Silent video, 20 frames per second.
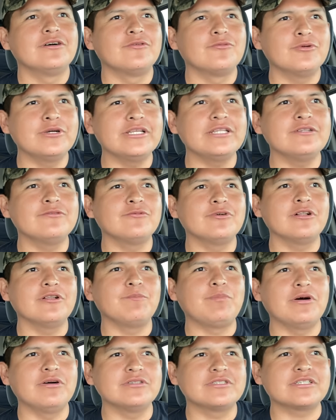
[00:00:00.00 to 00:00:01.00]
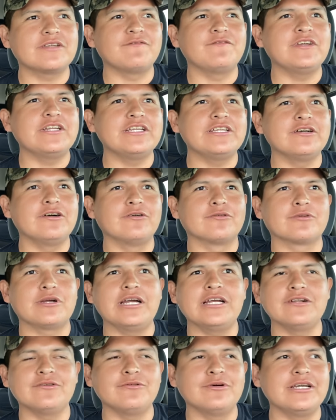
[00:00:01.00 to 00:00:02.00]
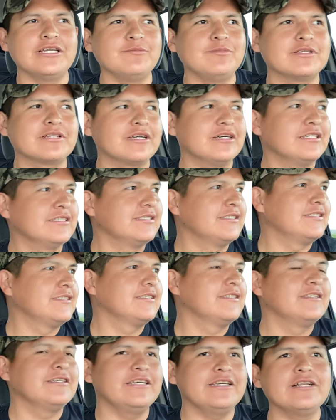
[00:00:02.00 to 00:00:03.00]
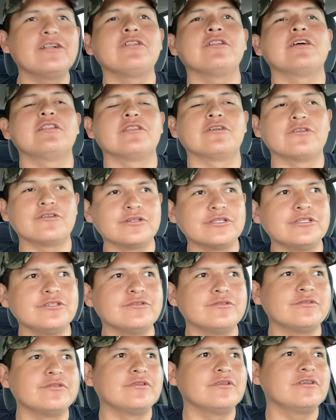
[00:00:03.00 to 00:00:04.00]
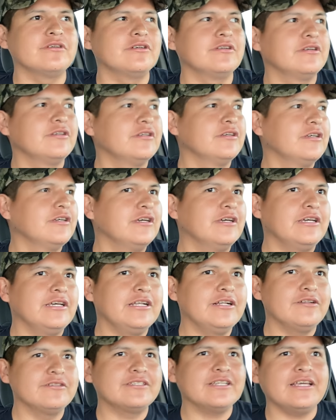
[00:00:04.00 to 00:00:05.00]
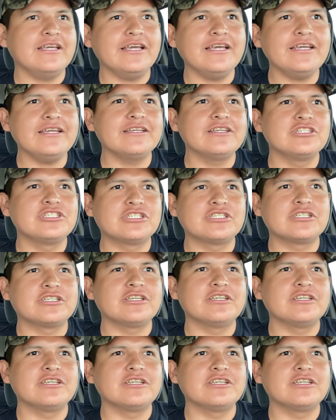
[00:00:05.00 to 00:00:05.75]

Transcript: when we'll post a video right away because it'll alert you it'll say hey shh,